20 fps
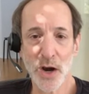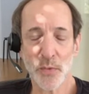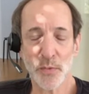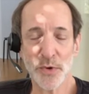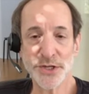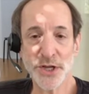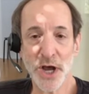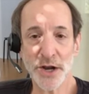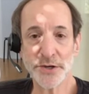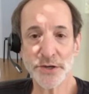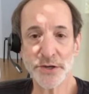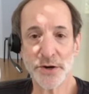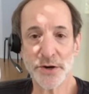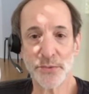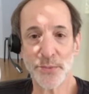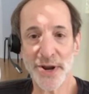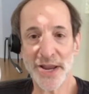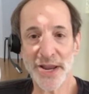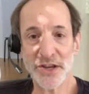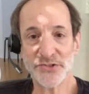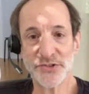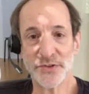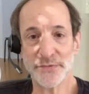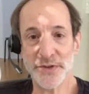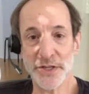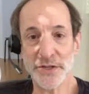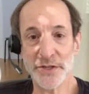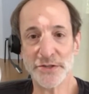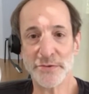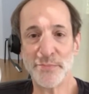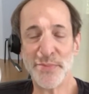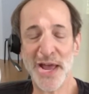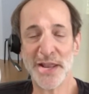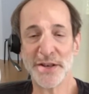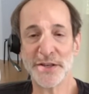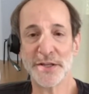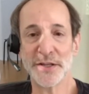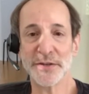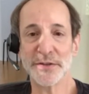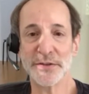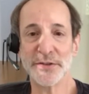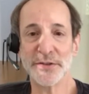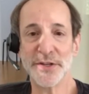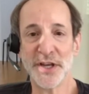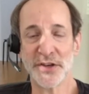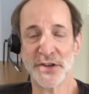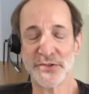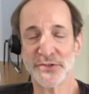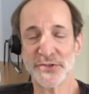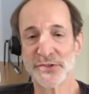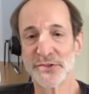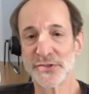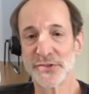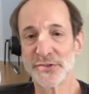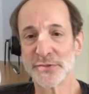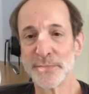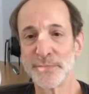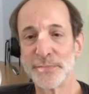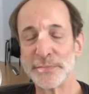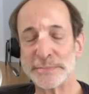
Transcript: redundant arrays of independent disks.